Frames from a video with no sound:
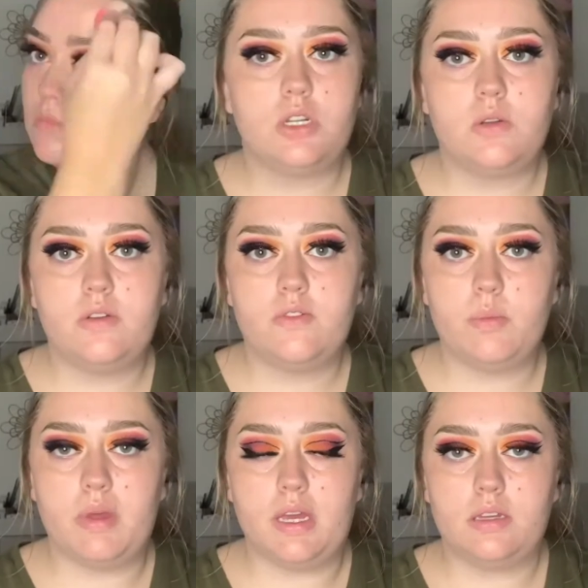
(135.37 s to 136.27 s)
Go with
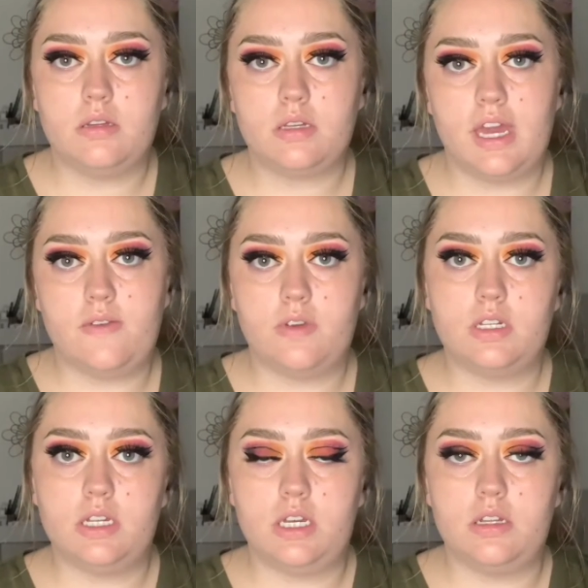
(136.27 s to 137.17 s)
my Kat Von
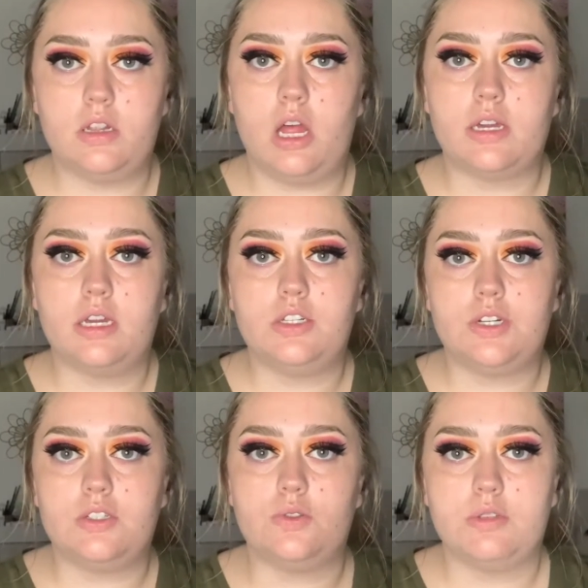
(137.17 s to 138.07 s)
D Lock-It
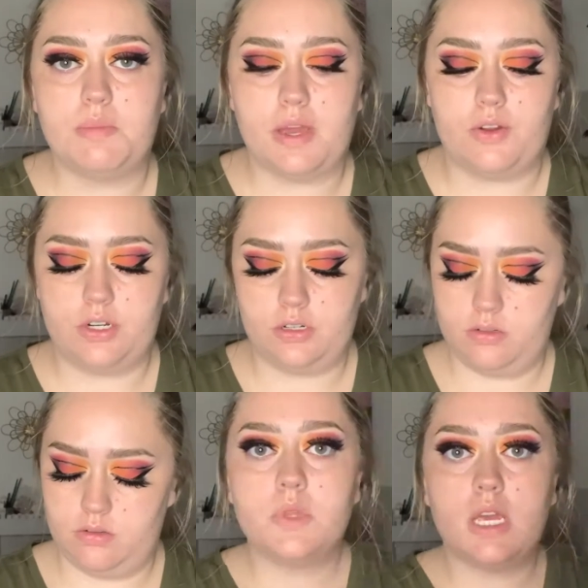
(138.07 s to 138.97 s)
Translucent Powder.
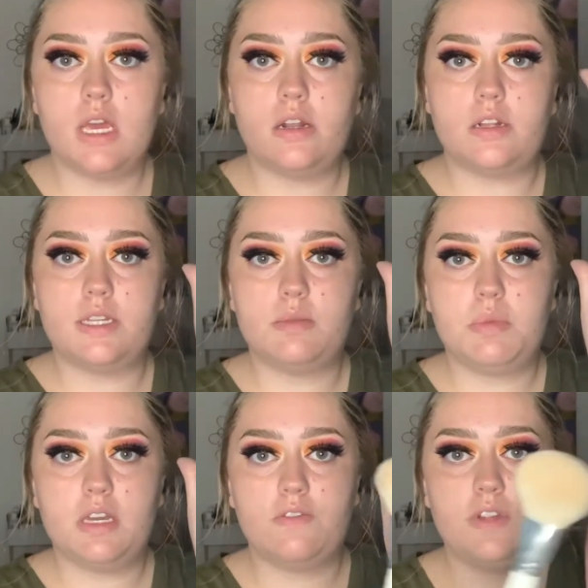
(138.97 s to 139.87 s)
And on this
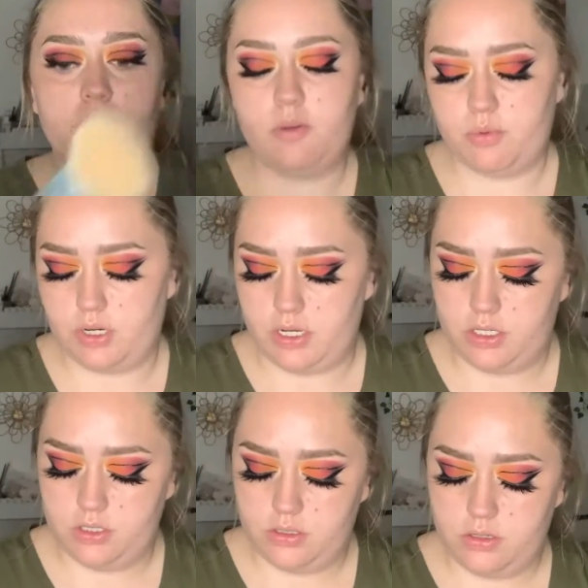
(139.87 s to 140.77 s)
big fluffy
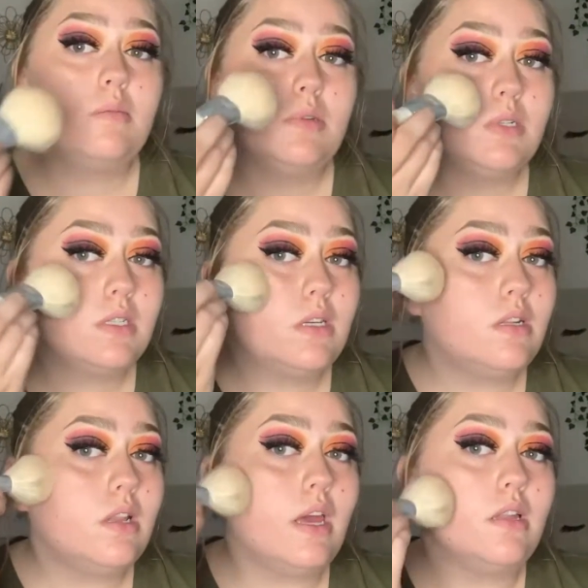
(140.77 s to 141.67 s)
brush, I'm just going to
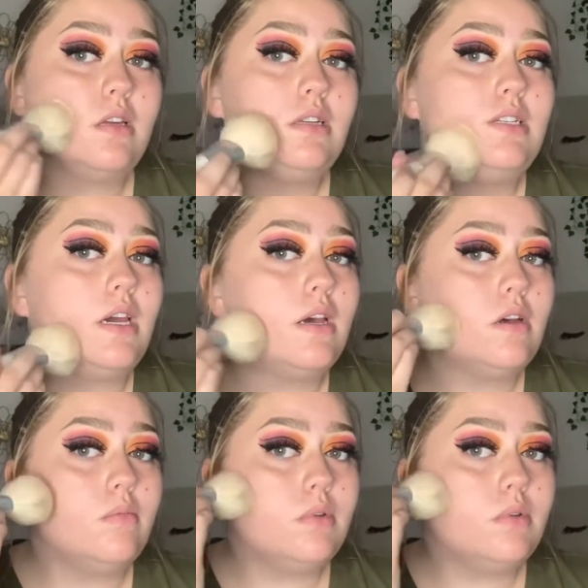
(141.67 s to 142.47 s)
lightly dab